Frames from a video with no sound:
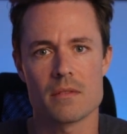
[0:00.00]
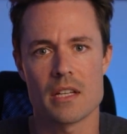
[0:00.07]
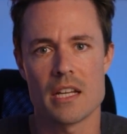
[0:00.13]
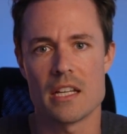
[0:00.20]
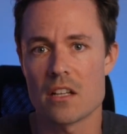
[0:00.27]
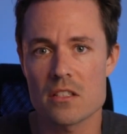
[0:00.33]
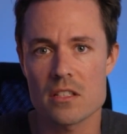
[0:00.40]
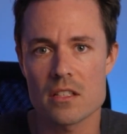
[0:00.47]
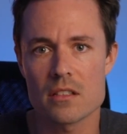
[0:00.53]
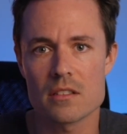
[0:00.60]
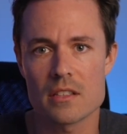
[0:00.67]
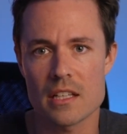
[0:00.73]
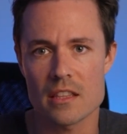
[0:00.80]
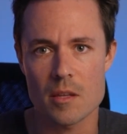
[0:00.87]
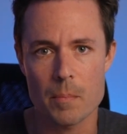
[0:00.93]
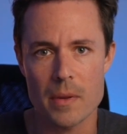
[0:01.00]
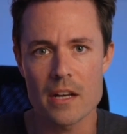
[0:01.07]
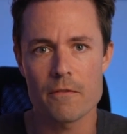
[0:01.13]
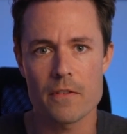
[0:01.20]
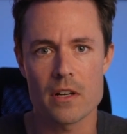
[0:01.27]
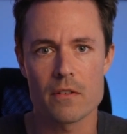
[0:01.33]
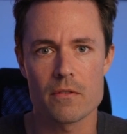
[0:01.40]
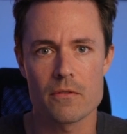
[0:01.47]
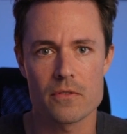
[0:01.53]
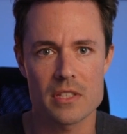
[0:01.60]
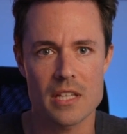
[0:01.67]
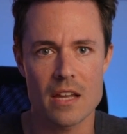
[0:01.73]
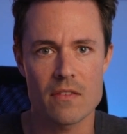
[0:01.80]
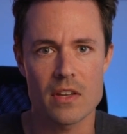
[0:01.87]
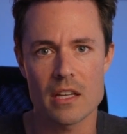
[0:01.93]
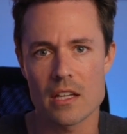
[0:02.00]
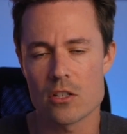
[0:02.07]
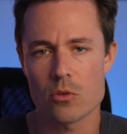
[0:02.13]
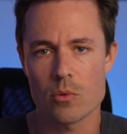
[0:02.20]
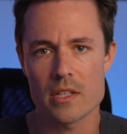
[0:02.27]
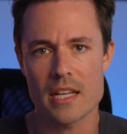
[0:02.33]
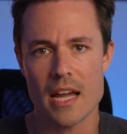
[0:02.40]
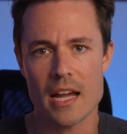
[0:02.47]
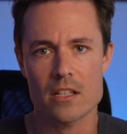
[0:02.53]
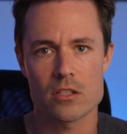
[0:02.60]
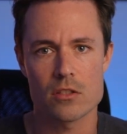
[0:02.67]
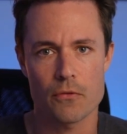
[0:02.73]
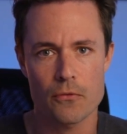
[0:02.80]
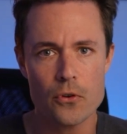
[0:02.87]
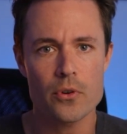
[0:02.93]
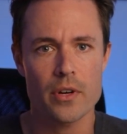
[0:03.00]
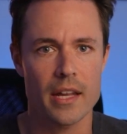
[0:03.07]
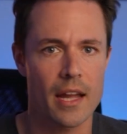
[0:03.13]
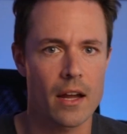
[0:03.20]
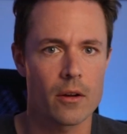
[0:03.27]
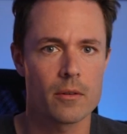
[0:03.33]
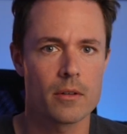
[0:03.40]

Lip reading: he doesn't get the benefit of saving into a tax-deferred account.